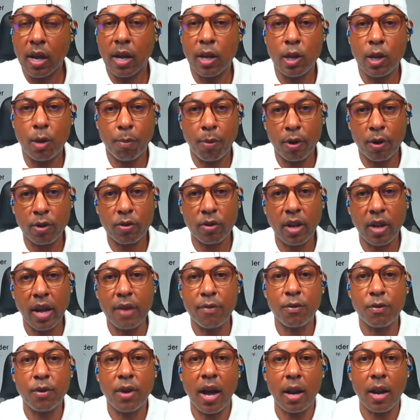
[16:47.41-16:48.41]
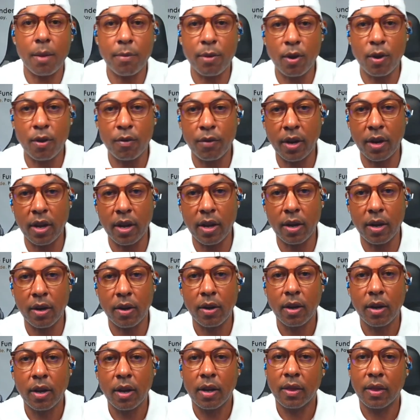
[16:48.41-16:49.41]
In your personal life, you got to be over
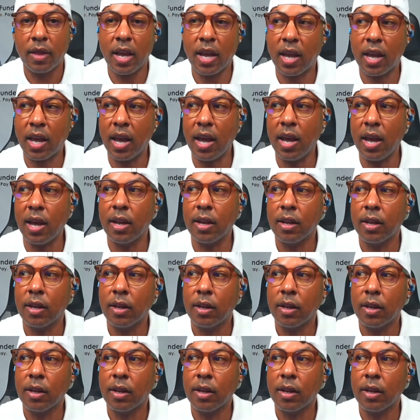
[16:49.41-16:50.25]
there. They can't.